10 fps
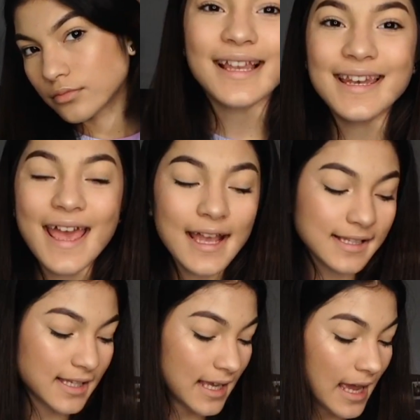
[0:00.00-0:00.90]

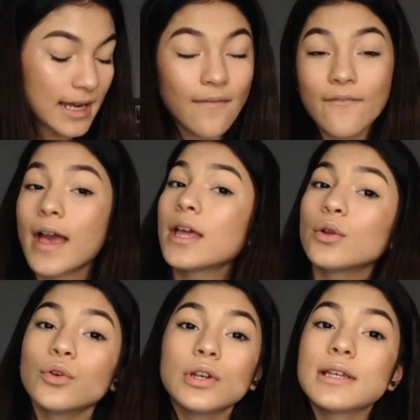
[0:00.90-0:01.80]
Next and
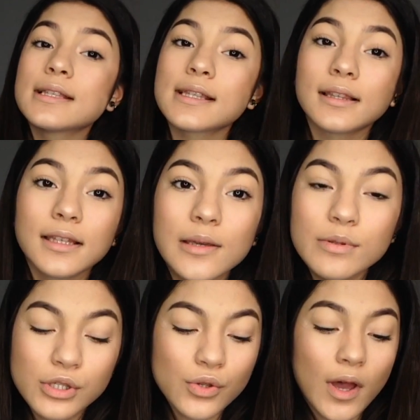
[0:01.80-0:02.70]
final is
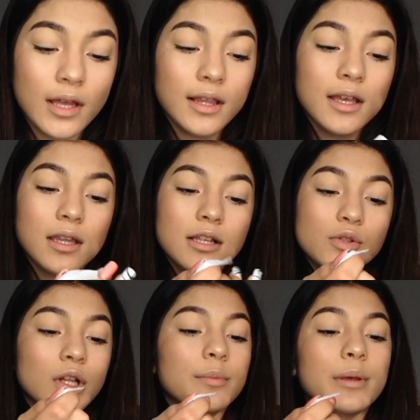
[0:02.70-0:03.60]
lips. So I like getting
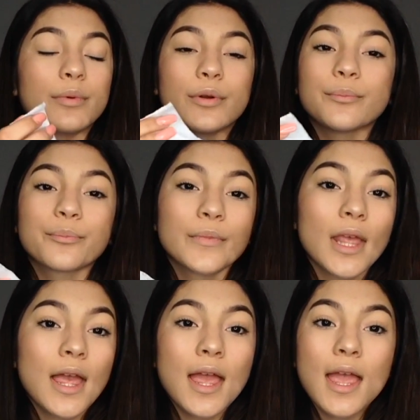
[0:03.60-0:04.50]
toilet paper
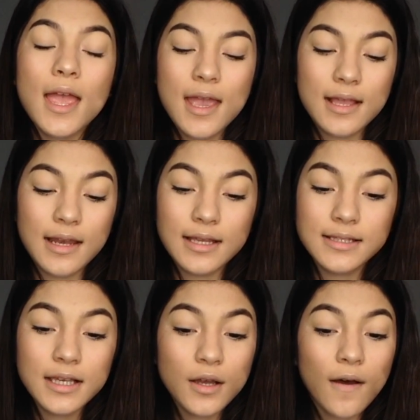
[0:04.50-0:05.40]
and I
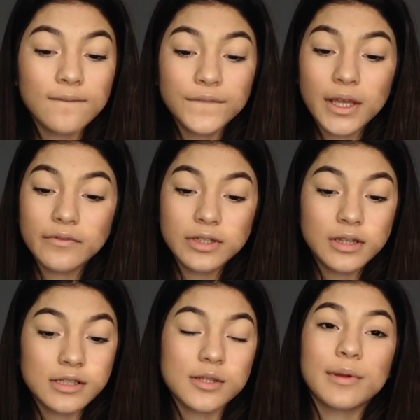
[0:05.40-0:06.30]
take off
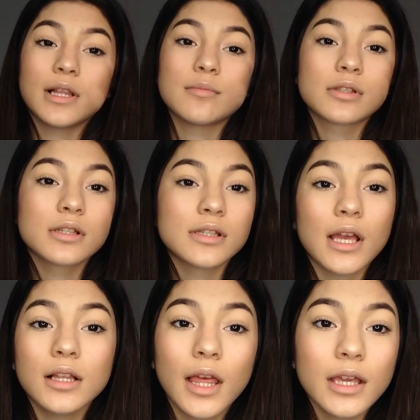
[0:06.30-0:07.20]
everything that's on my lips because
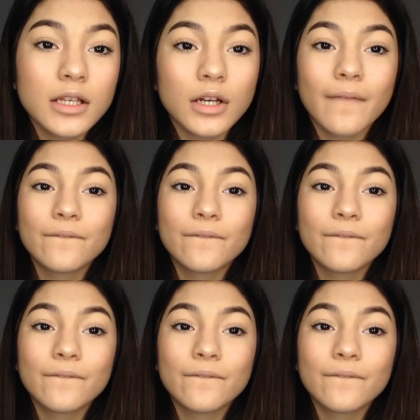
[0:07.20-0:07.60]
I like a